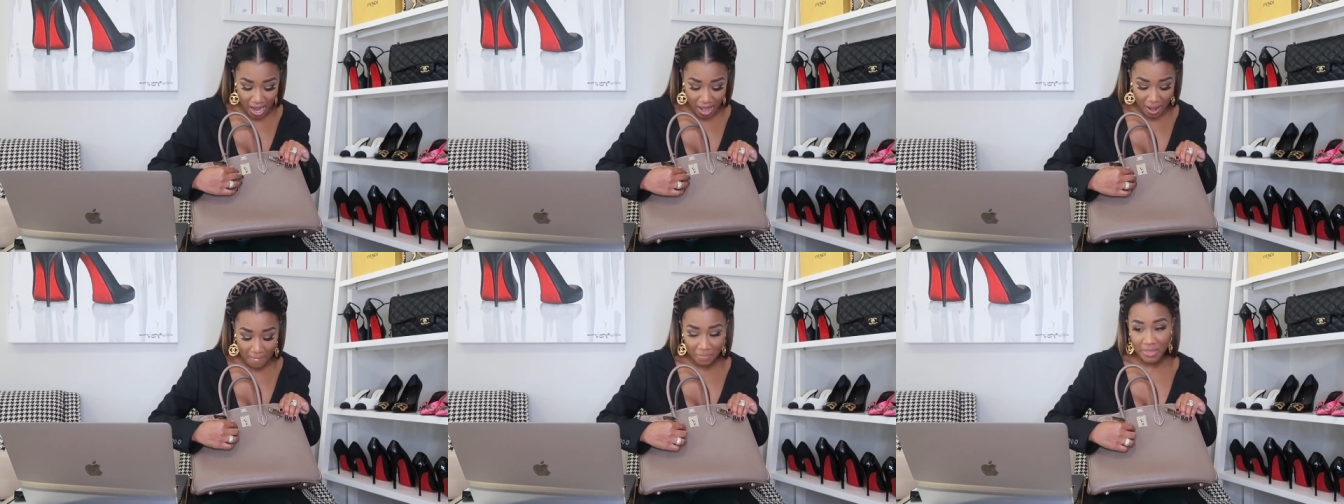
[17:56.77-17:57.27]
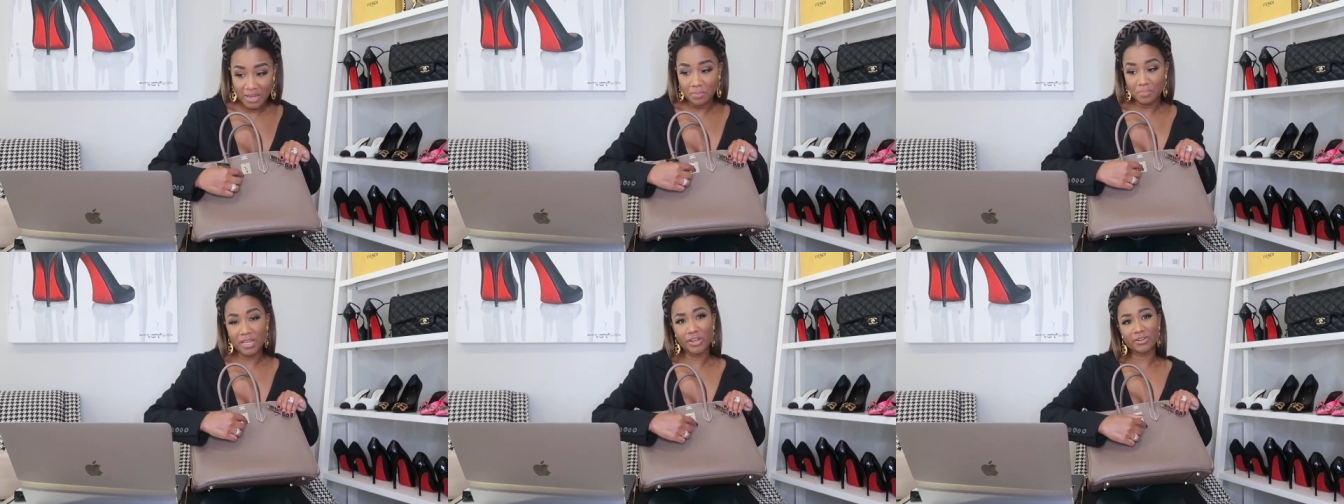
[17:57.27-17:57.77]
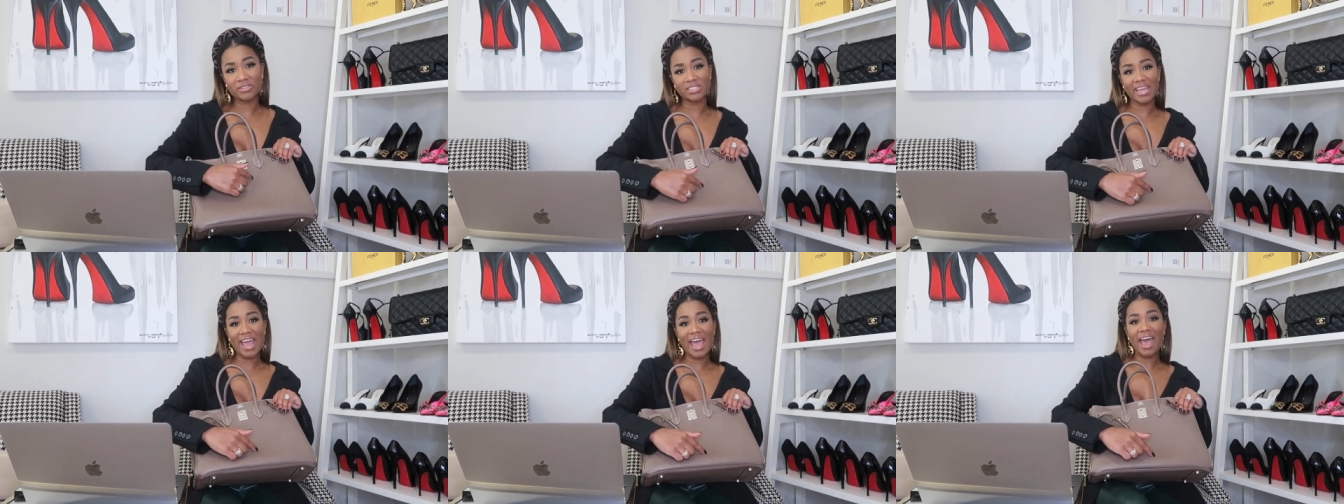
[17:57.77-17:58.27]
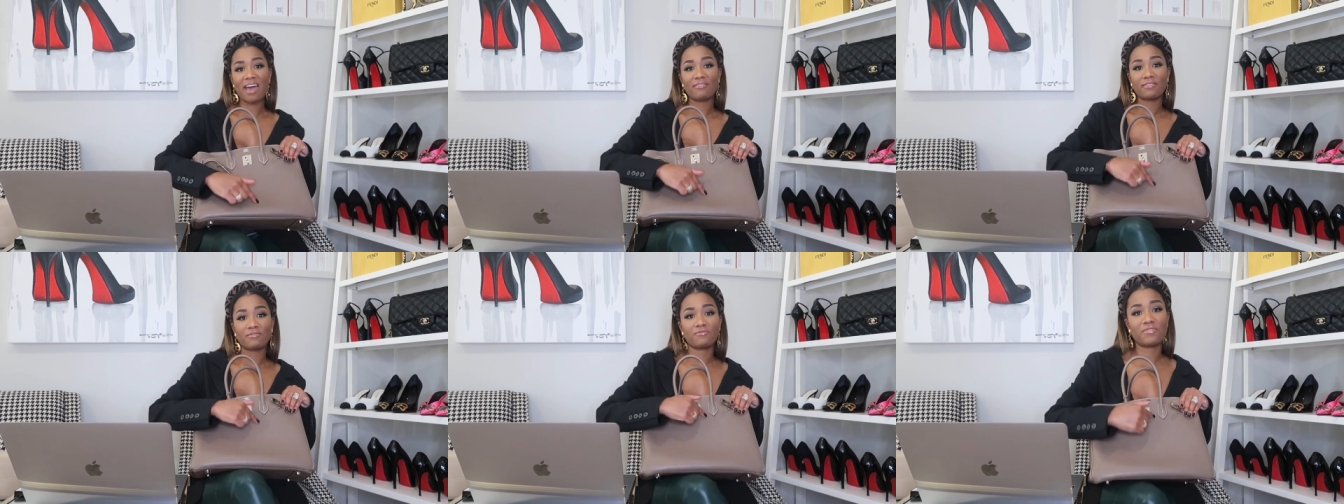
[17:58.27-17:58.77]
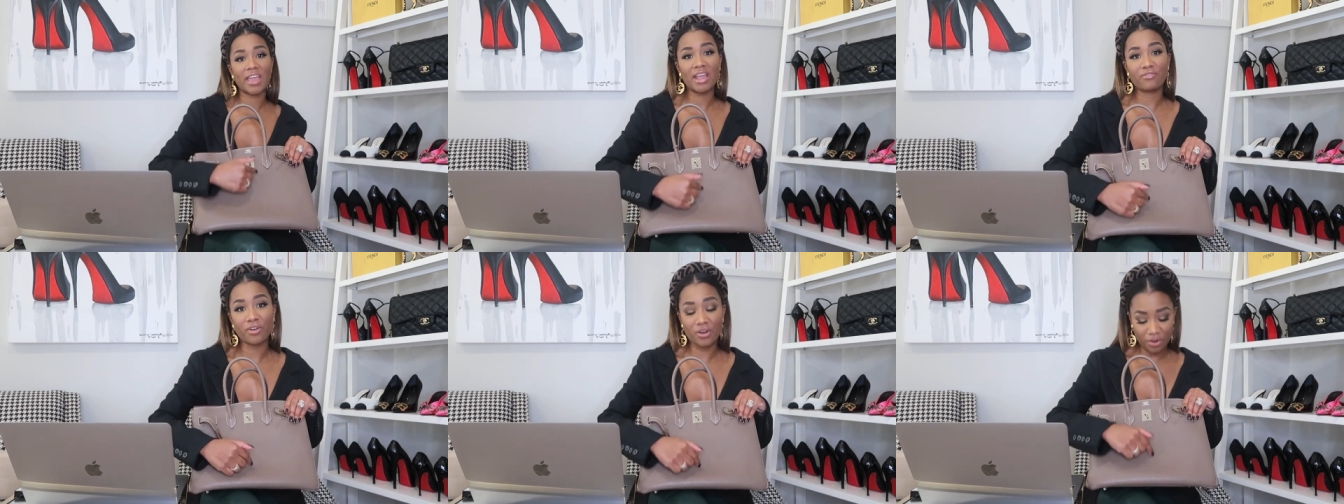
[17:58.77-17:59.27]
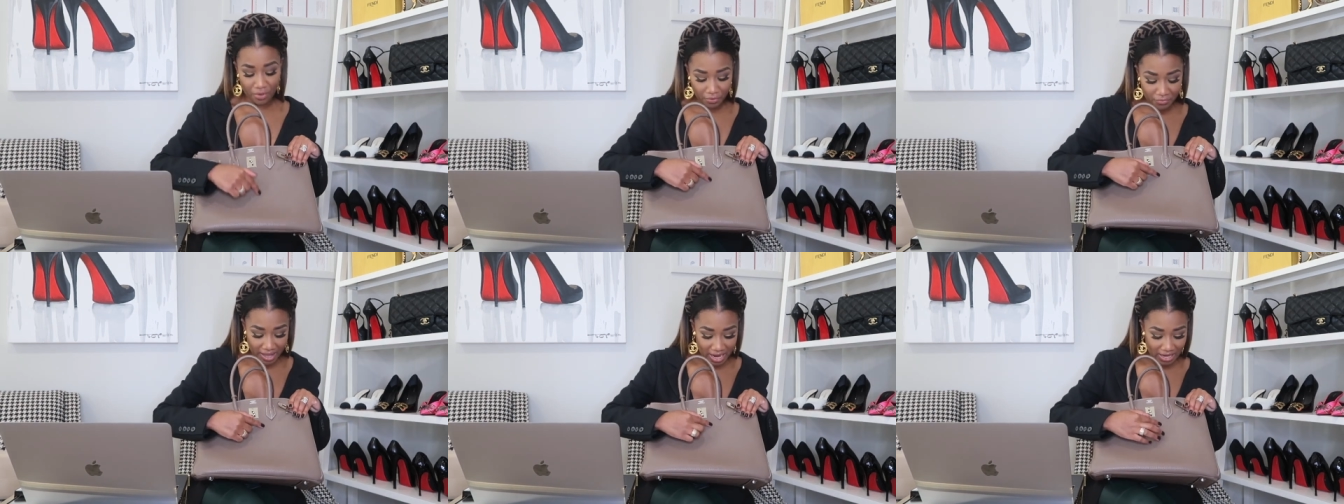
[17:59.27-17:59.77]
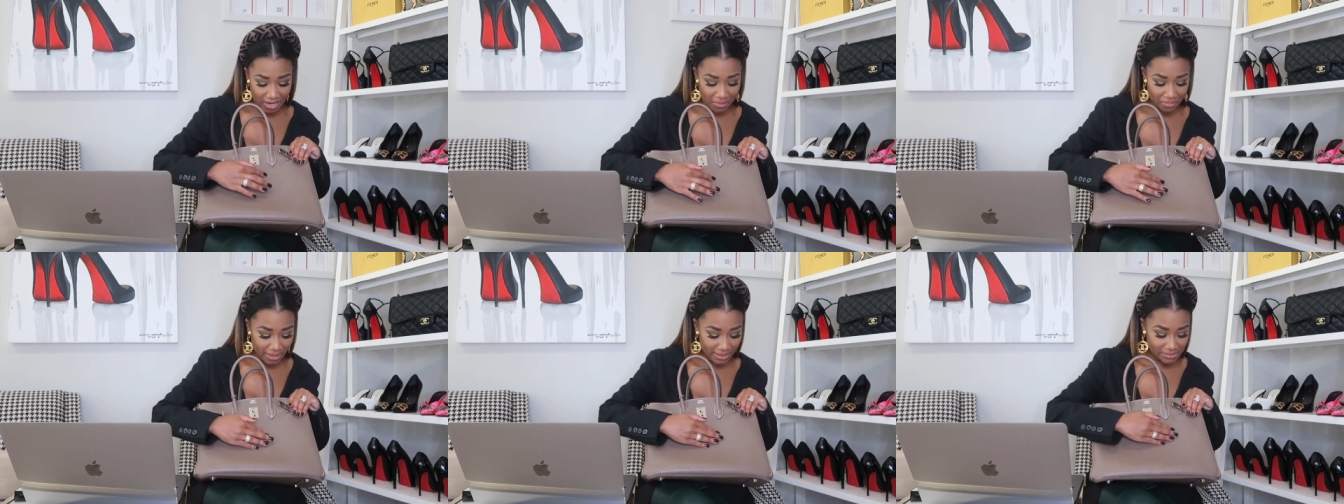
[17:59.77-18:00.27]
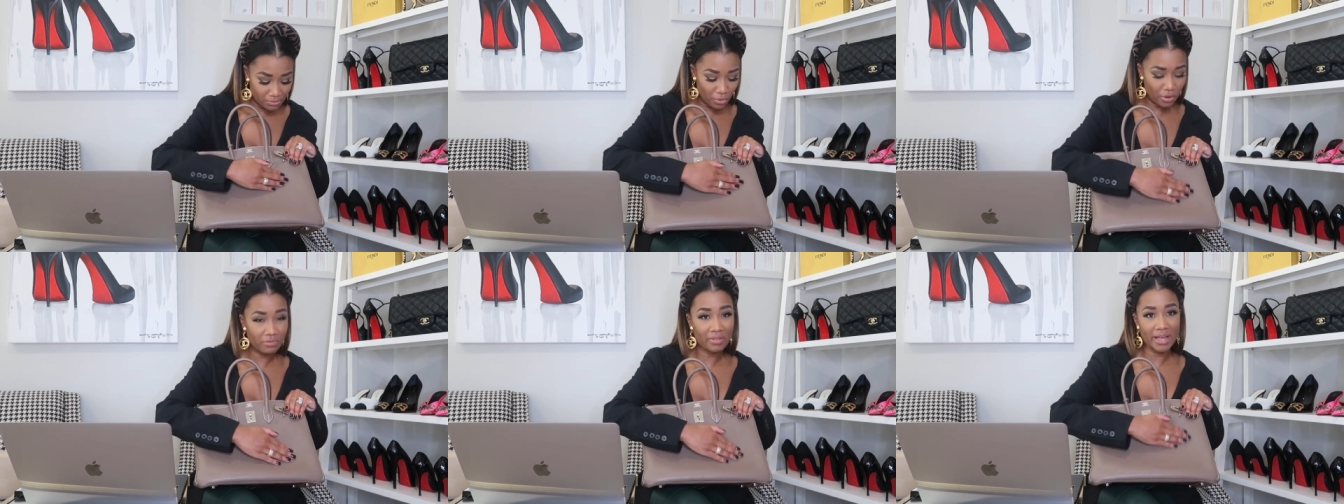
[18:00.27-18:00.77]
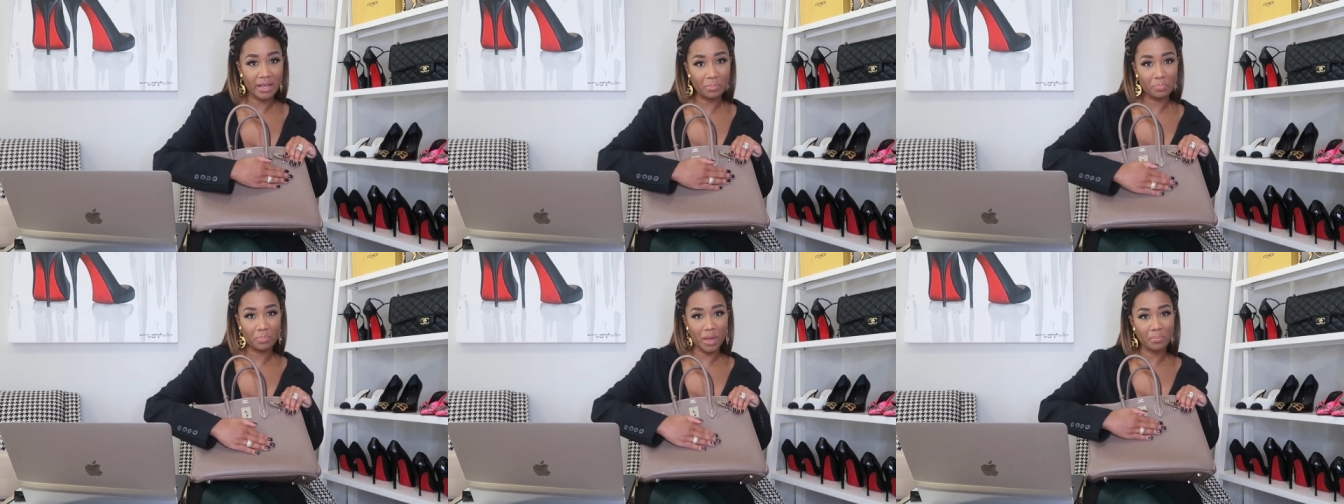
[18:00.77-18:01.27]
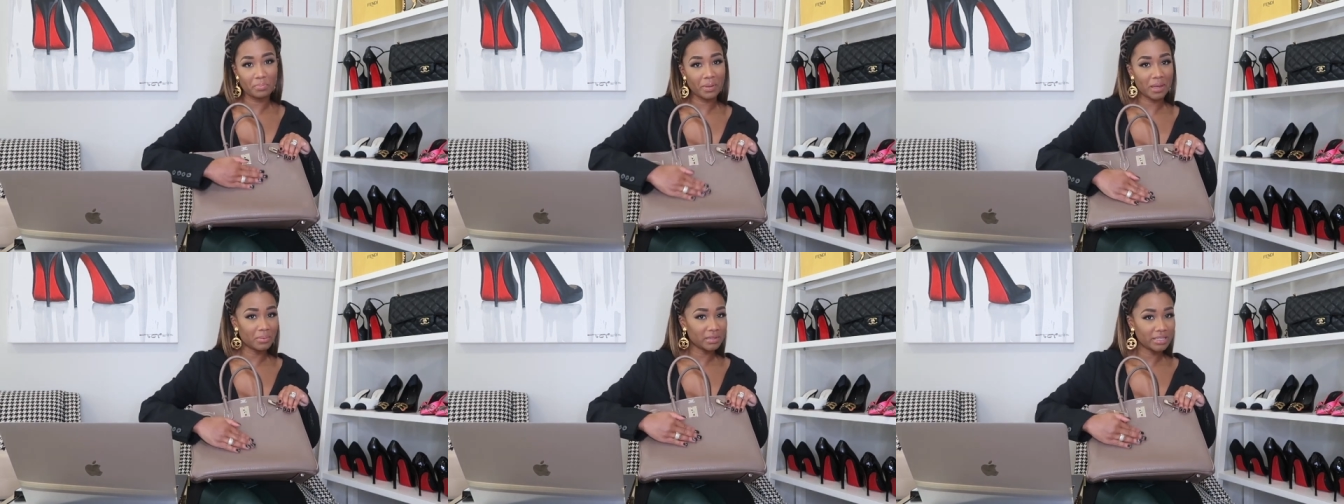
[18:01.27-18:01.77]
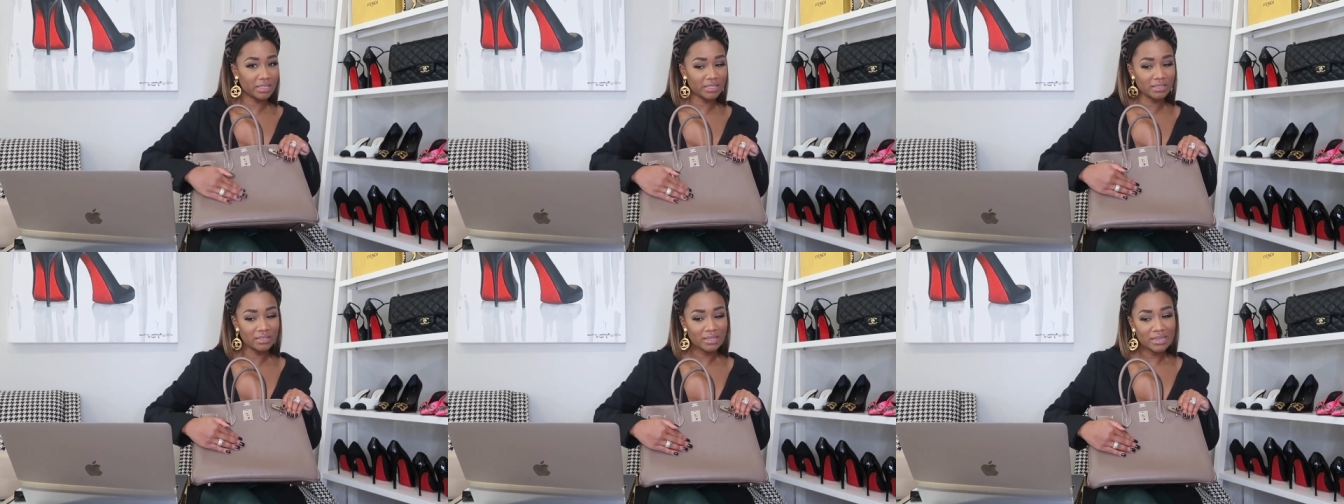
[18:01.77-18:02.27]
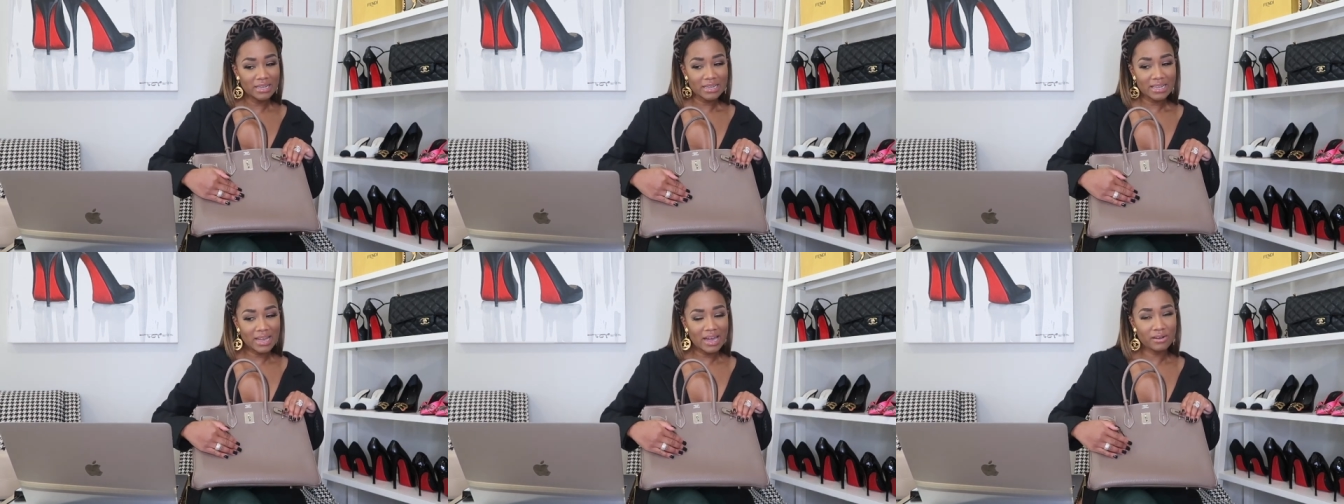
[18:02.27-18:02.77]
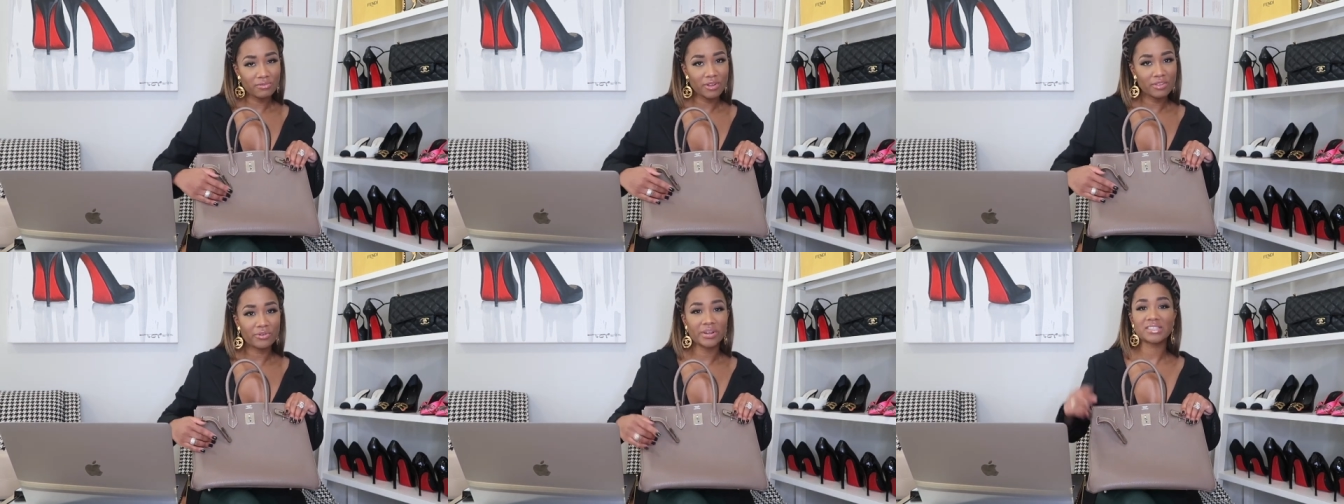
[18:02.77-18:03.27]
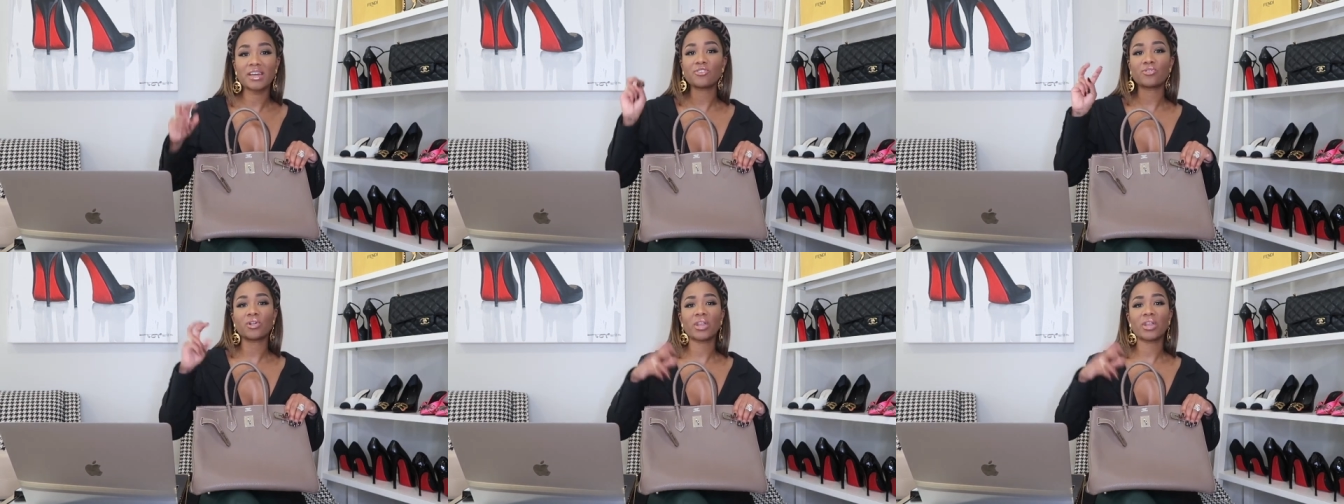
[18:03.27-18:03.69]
It appears to have vertical veining, but it's more of like a pebbly kind of leather, and it's not your